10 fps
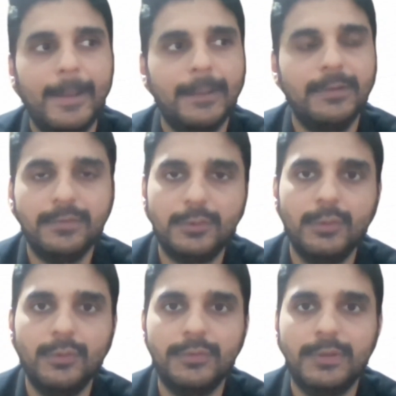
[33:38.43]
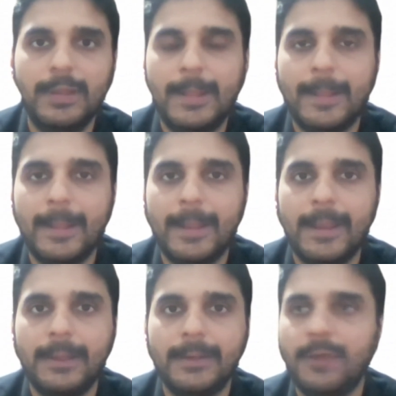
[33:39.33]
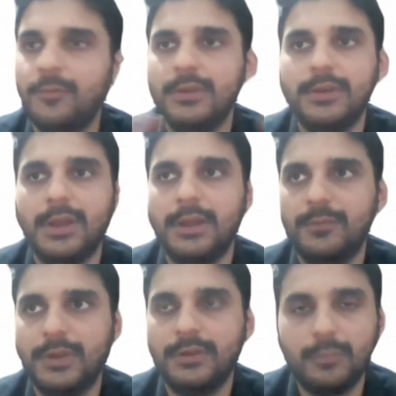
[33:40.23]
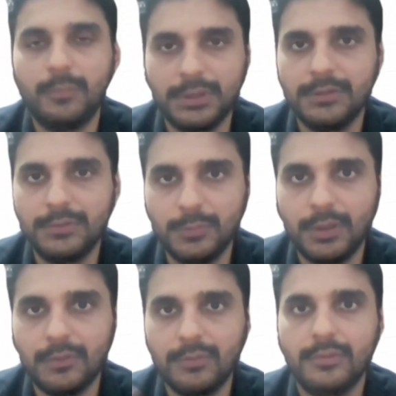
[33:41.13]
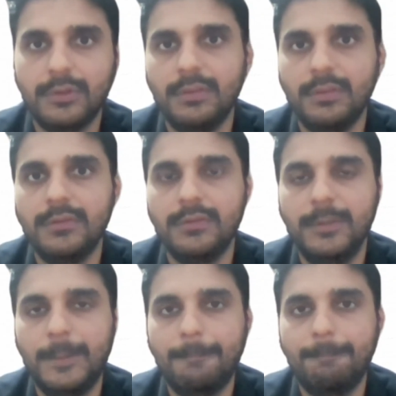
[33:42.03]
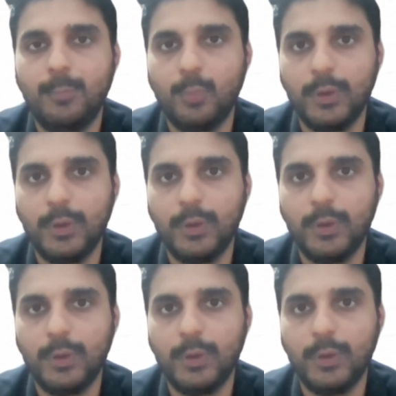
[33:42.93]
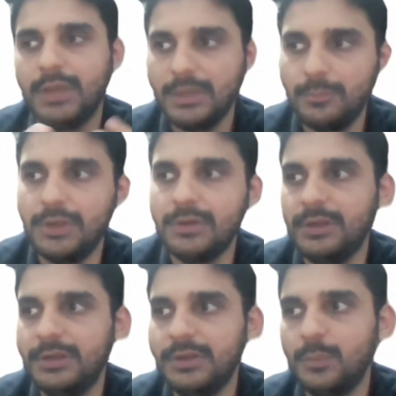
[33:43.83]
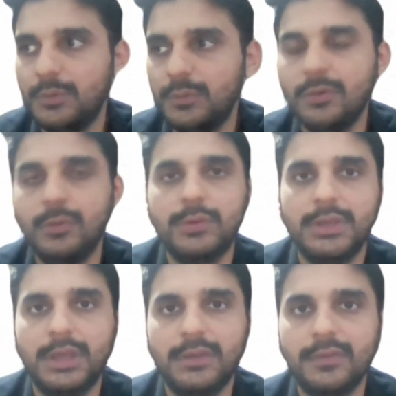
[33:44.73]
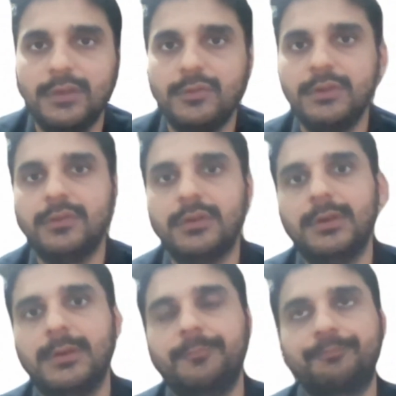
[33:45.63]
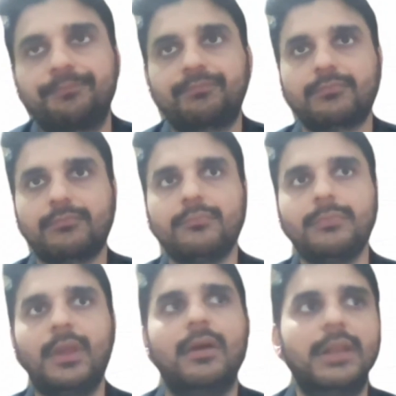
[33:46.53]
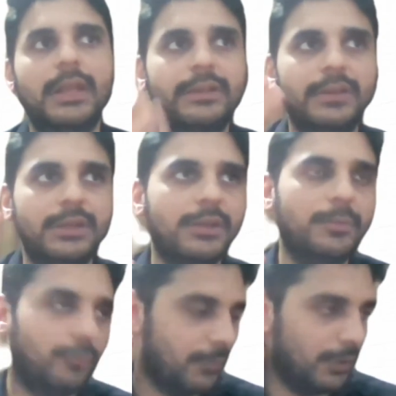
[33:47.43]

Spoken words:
disclosed, and everything kind of gets bucketed together in this way. But at BetterData, what we are looking at essentially is like data